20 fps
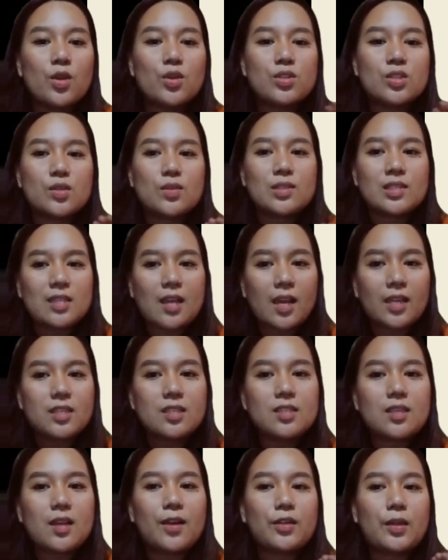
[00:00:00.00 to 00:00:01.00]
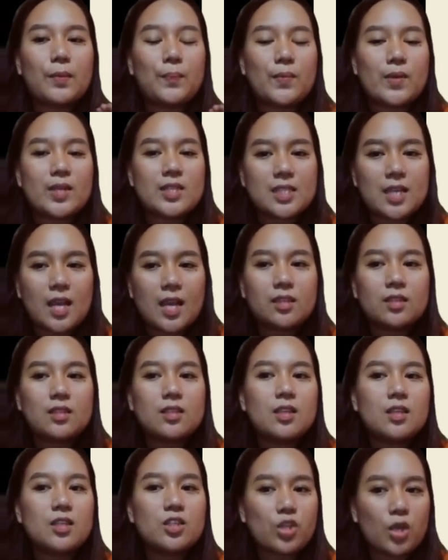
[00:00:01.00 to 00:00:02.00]
So signs are
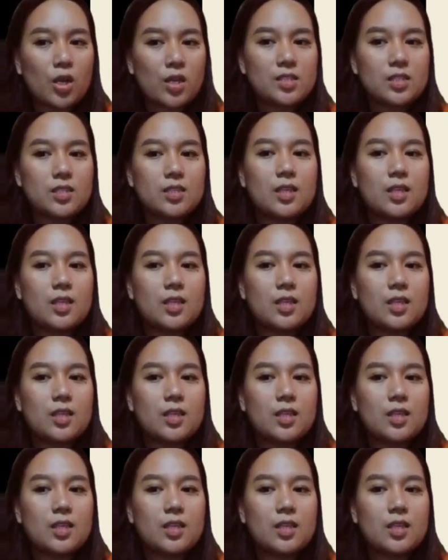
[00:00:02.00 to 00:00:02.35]
representations